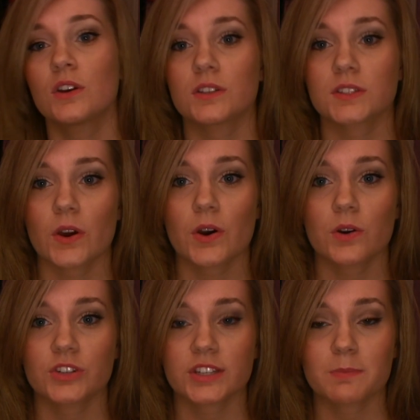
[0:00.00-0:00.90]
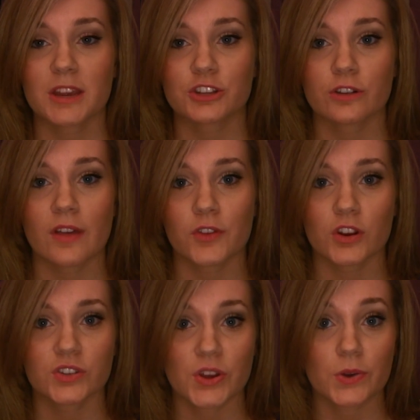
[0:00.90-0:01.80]
So just make sure that
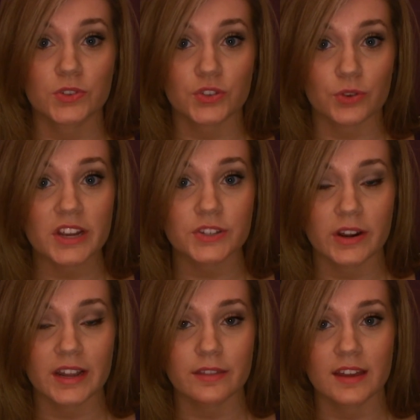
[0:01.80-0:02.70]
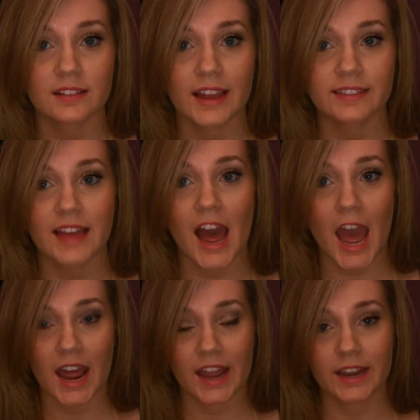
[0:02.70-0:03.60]
there's no streaks or anything like
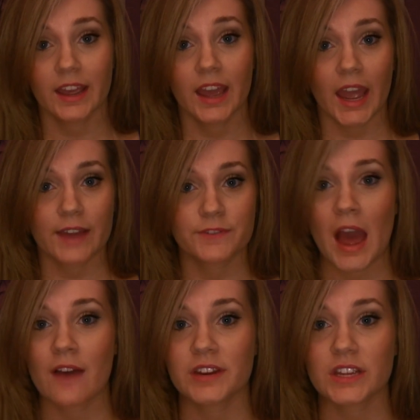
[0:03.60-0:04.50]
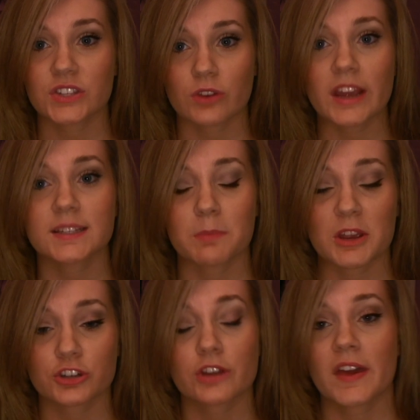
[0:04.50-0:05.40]
that, and if you have any streaks,
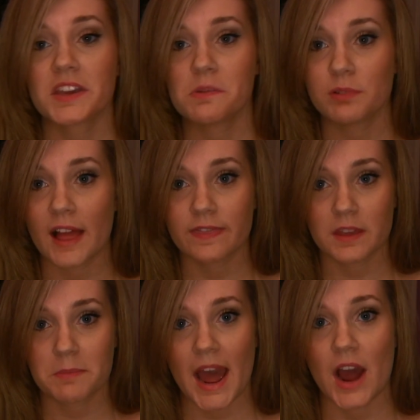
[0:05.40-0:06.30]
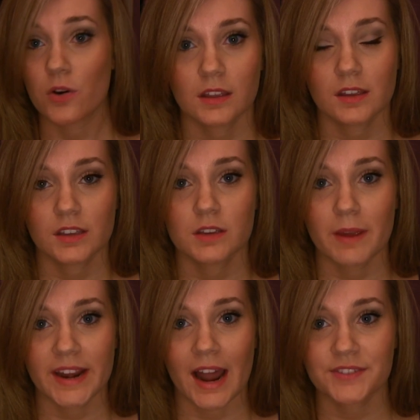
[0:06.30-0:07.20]
make sure that you blend them out. You
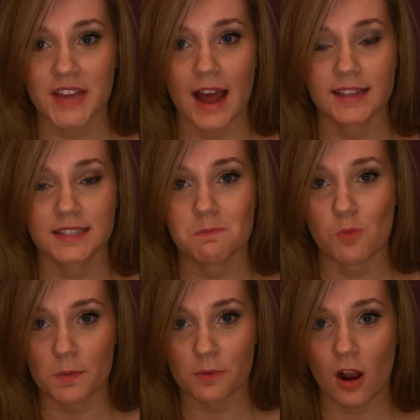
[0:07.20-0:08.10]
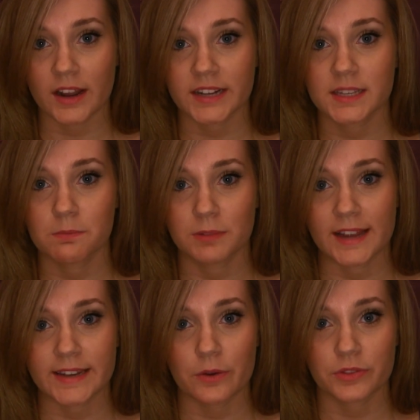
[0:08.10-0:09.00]
might have to add some more product to
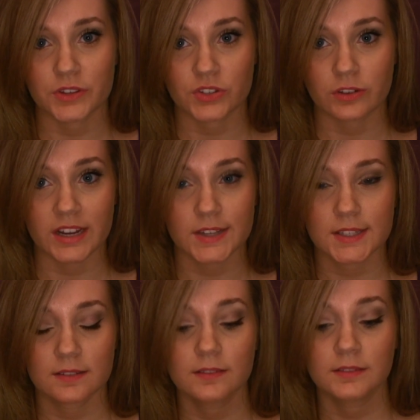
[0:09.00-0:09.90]
blend out the streaks.